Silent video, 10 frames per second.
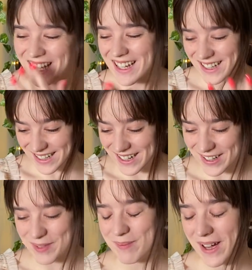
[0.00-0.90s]

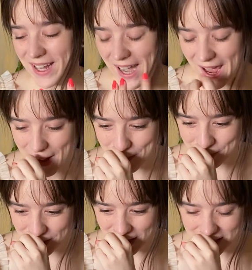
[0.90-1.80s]
clear. But
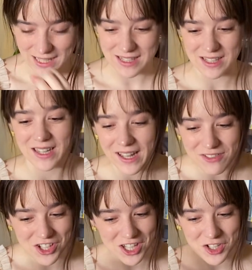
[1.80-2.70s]
it's a
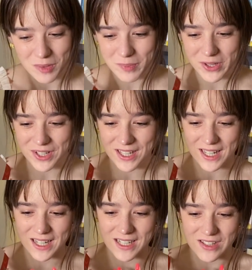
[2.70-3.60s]
life-changing book.
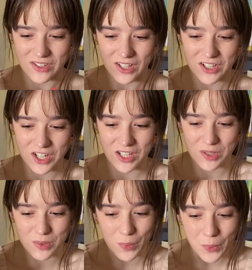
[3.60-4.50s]
It is such a
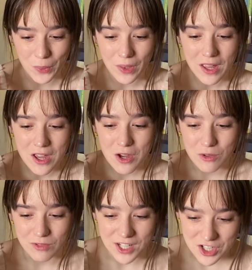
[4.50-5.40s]

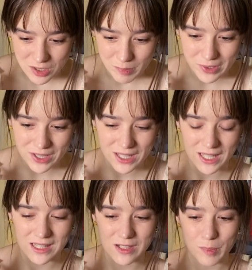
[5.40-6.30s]
soul-wrenching book.
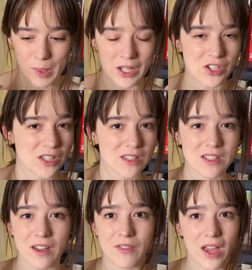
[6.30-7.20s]
Its
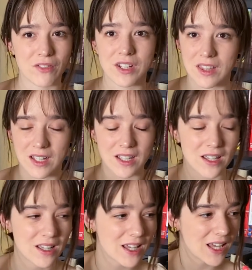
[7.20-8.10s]
depictions of
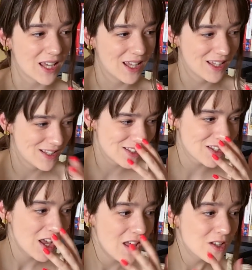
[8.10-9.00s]
everything is
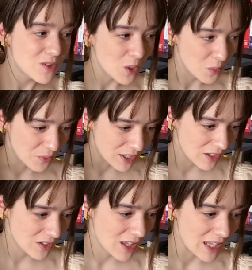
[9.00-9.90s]
so
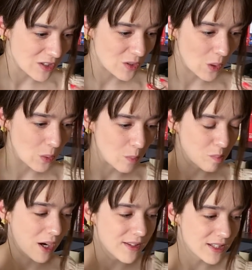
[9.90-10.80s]
real and so
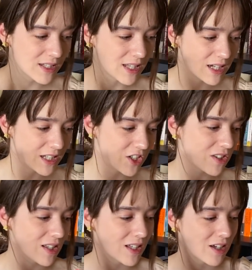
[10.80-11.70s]
present, and it just
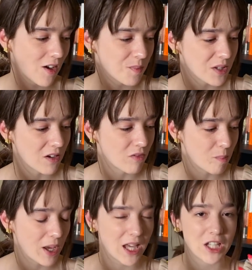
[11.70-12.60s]
like comes out of the
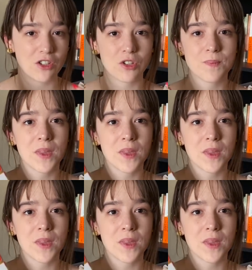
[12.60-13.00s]
page,